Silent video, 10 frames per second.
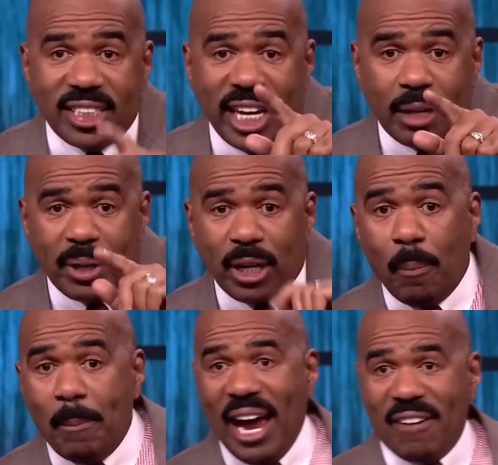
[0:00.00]
still
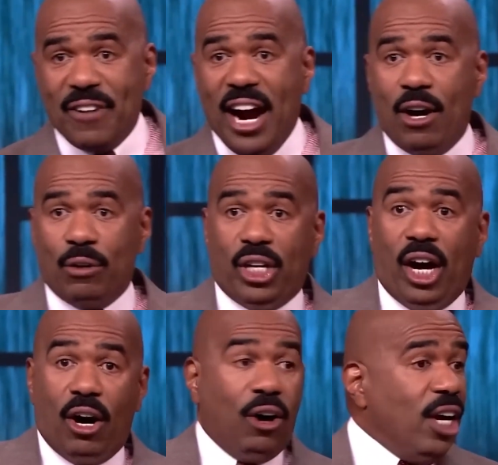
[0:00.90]
married to Marcia.
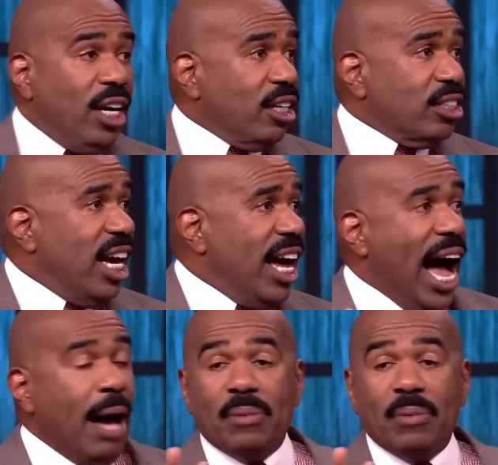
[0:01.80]
Serial cheat, huh?